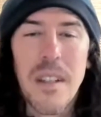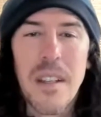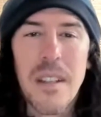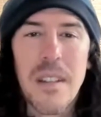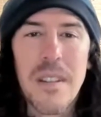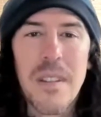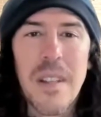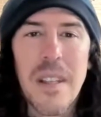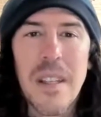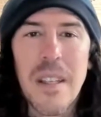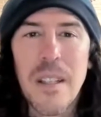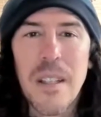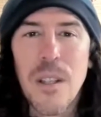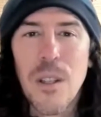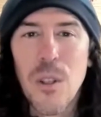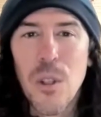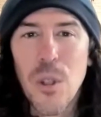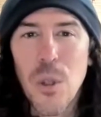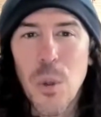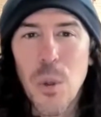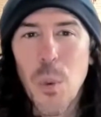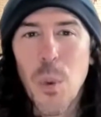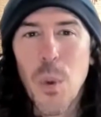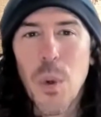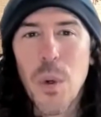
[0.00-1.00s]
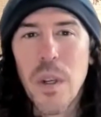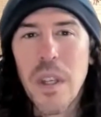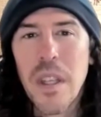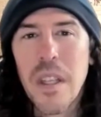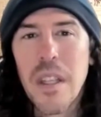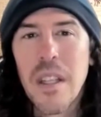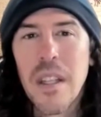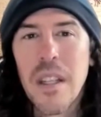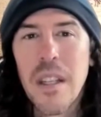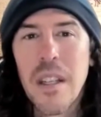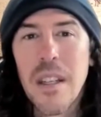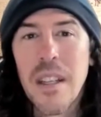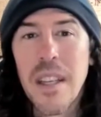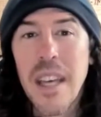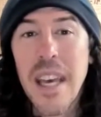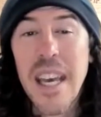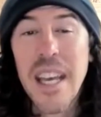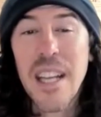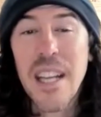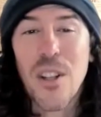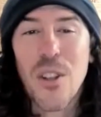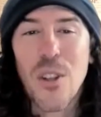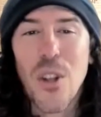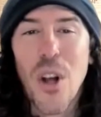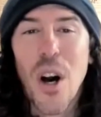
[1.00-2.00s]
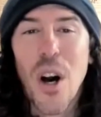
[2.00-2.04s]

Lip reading: I think you will gain a